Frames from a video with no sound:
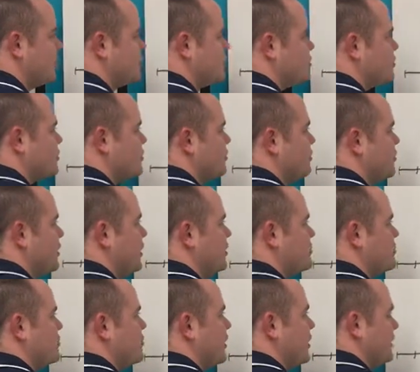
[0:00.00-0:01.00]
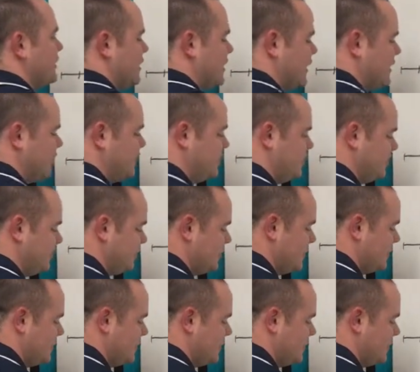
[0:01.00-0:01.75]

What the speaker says: Should be a straight line.